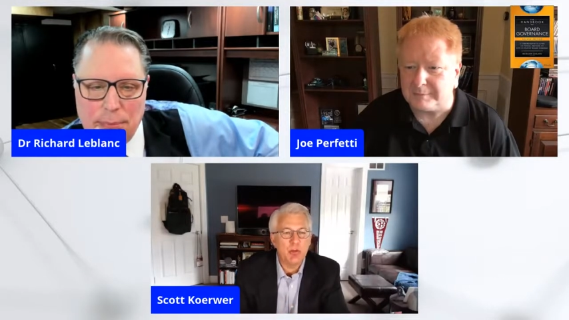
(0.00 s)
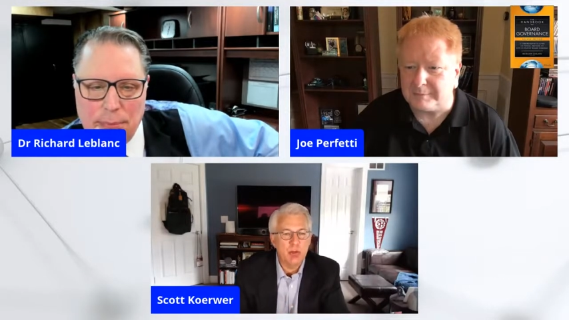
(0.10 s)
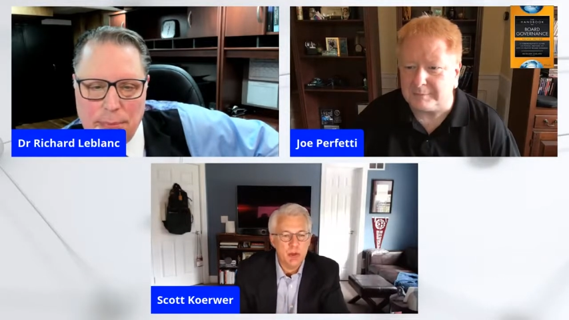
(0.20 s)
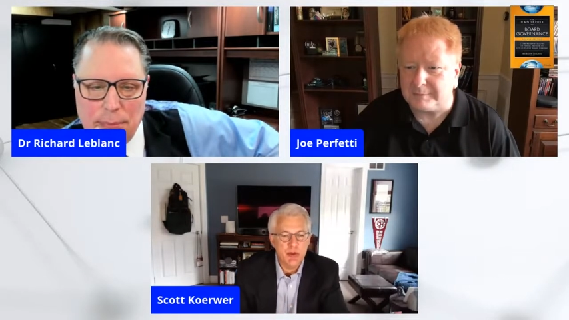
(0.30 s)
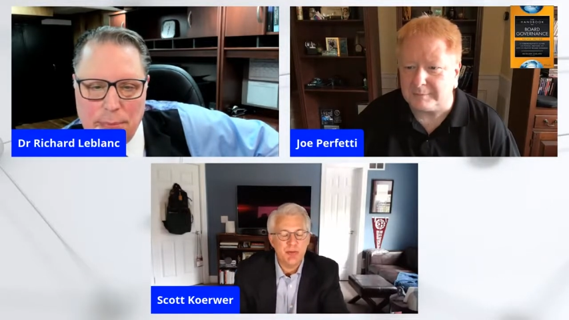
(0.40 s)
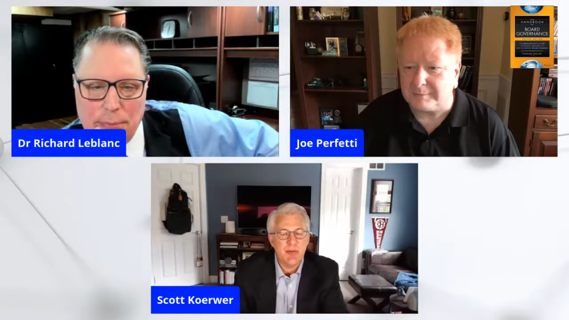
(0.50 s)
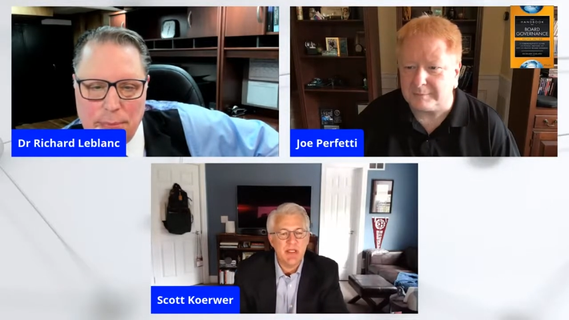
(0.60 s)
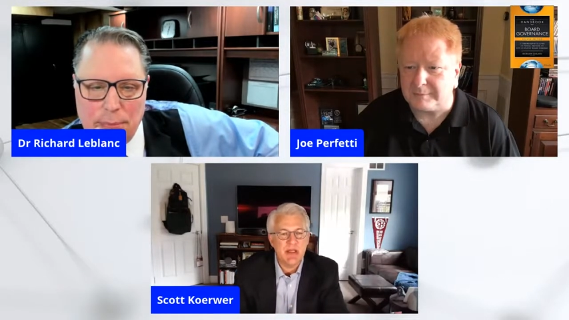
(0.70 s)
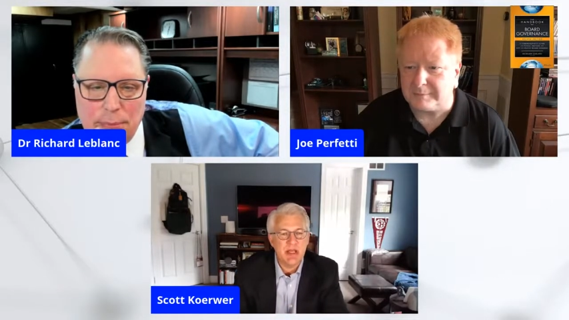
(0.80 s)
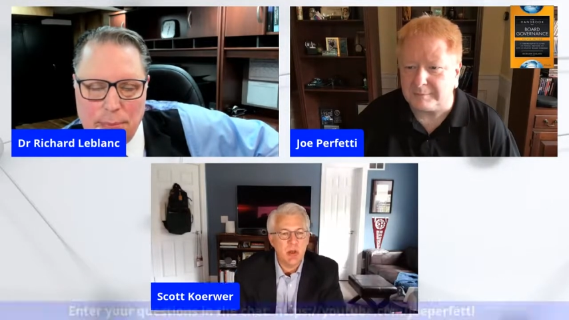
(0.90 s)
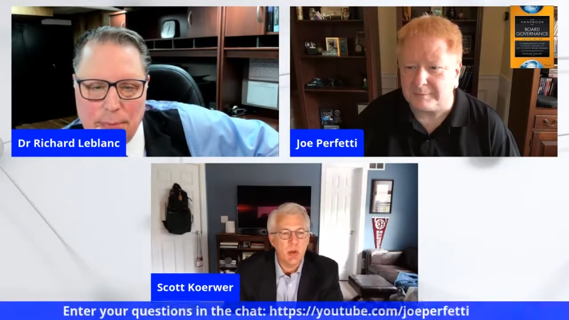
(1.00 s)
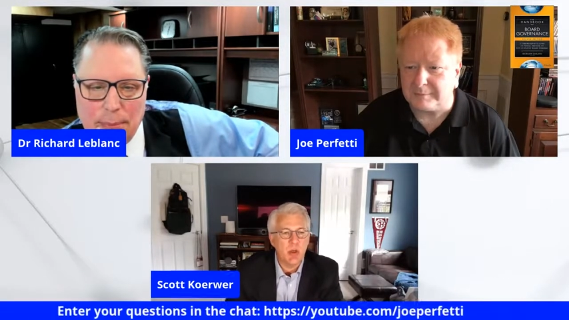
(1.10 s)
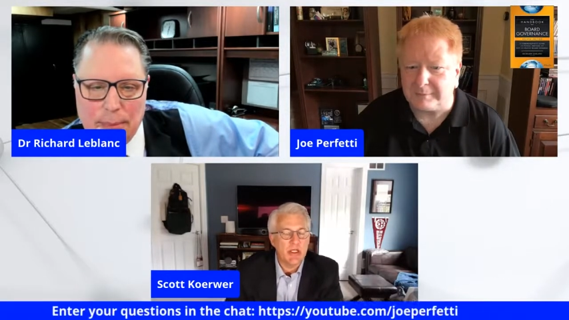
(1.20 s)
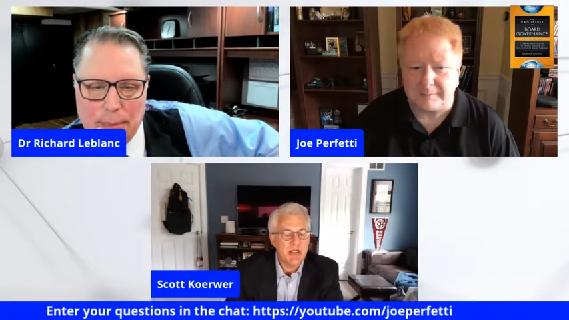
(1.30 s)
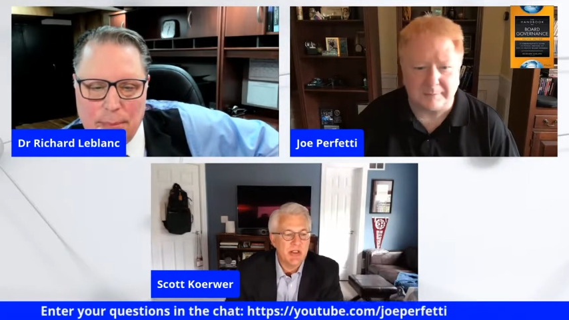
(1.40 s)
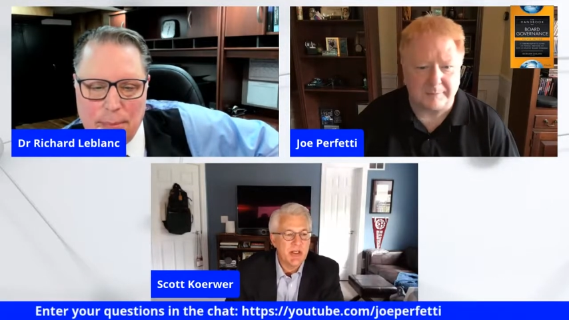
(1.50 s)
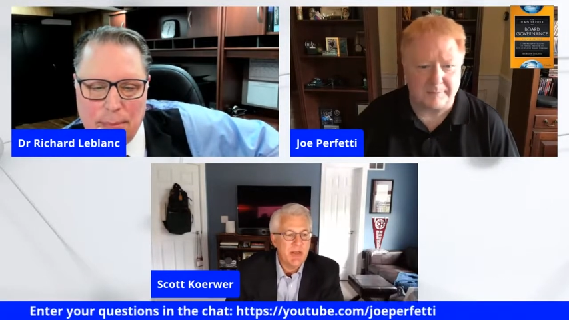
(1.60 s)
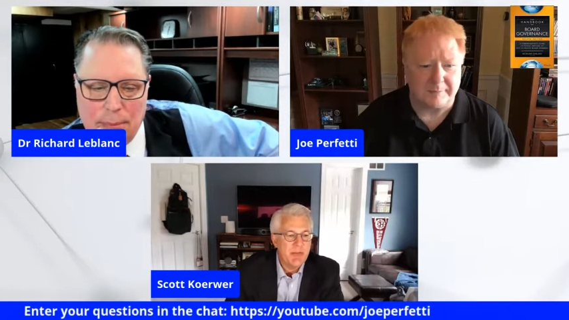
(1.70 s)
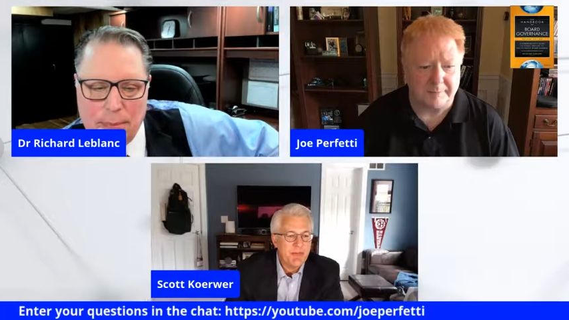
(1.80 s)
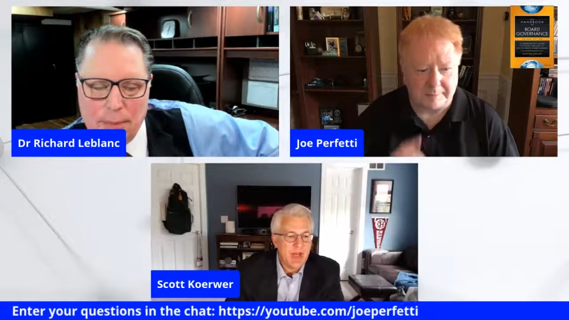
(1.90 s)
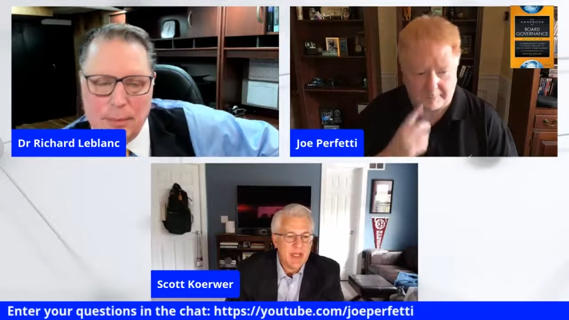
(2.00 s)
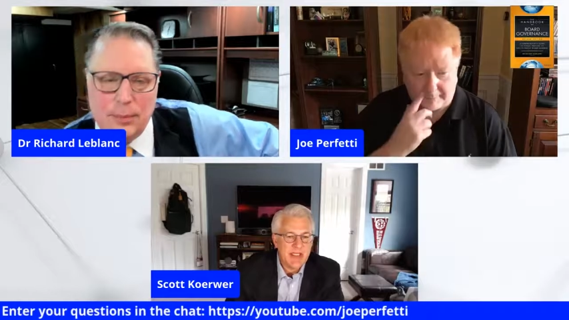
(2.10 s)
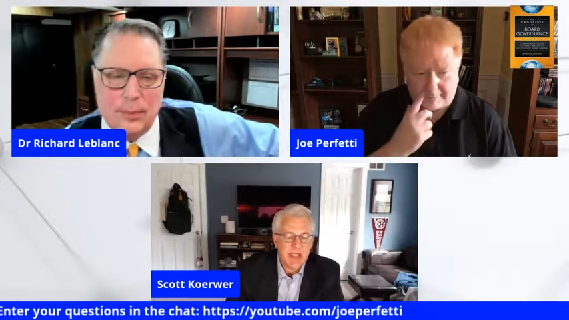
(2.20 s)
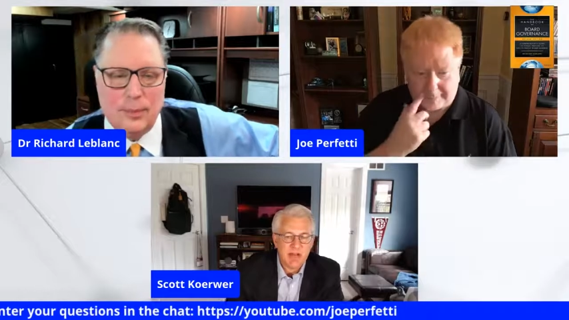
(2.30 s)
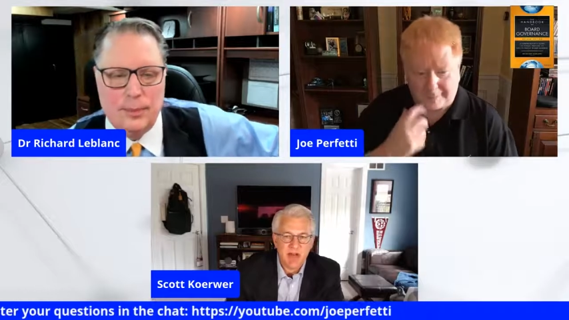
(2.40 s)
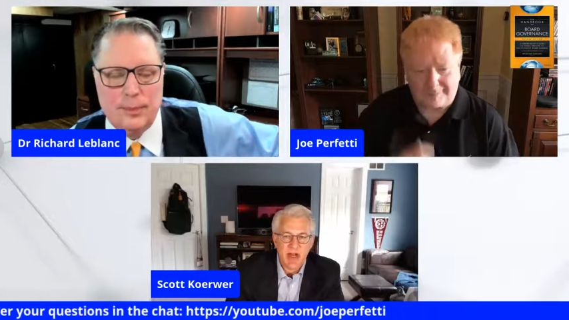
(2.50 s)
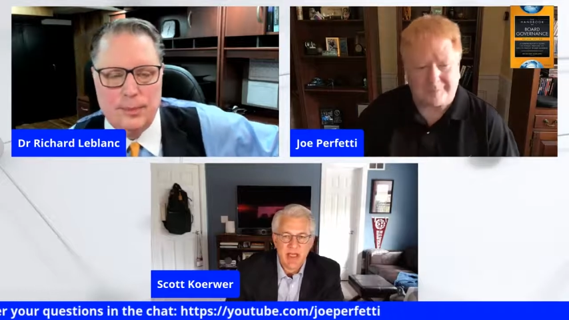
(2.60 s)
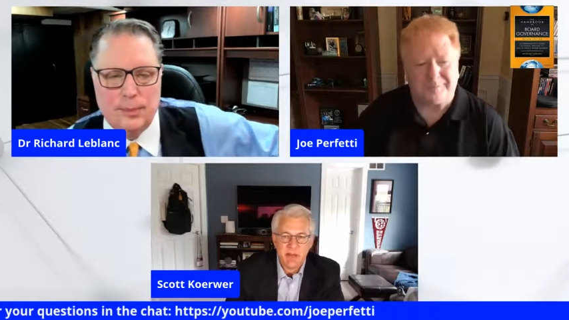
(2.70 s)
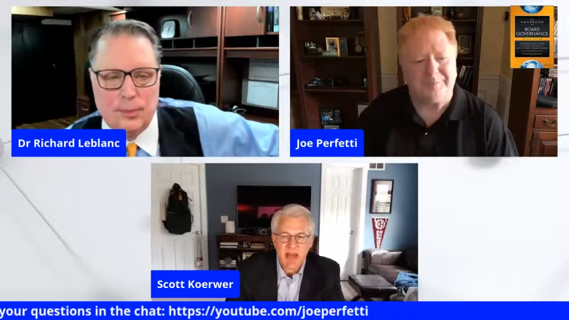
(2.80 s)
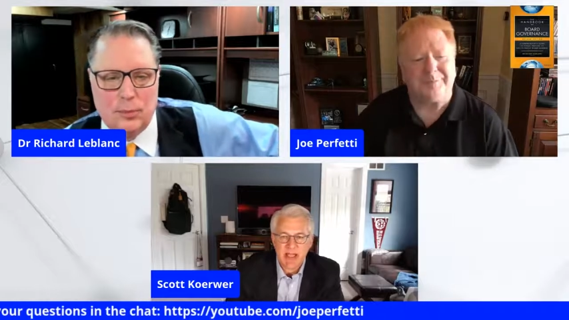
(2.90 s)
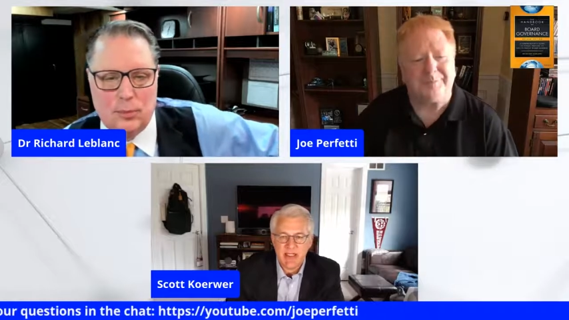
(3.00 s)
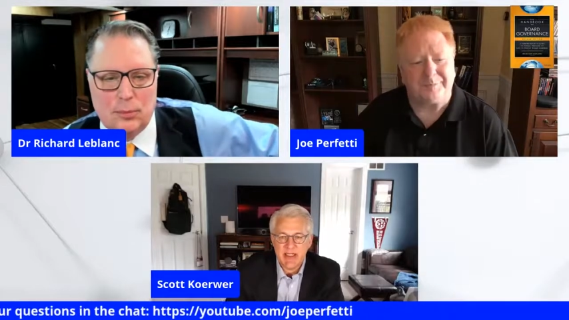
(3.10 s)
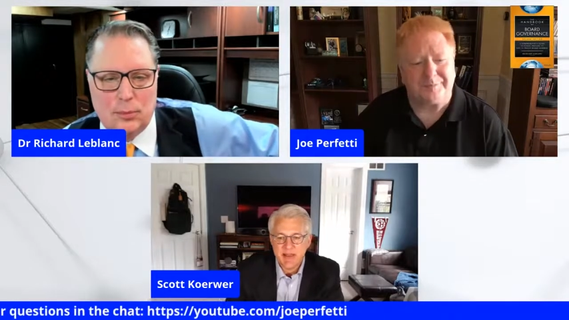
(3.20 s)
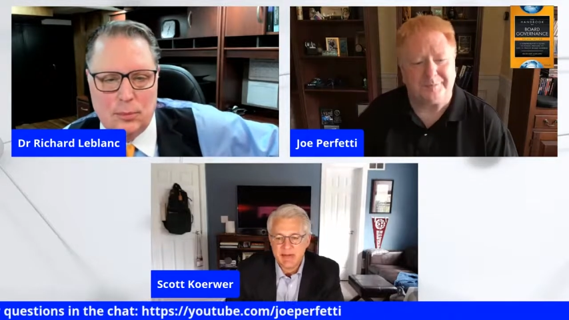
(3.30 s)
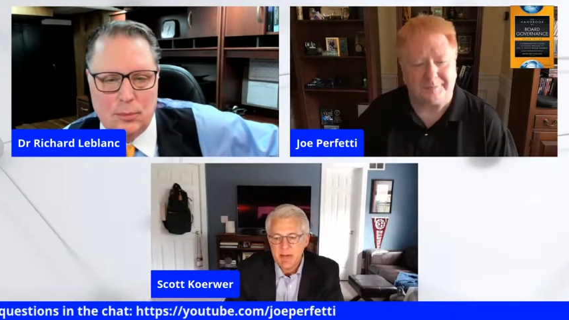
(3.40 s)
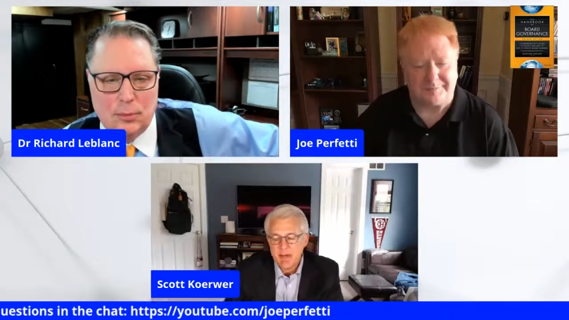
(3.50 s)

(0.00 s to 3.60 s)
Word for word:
Speaker 1: movement that was identified back in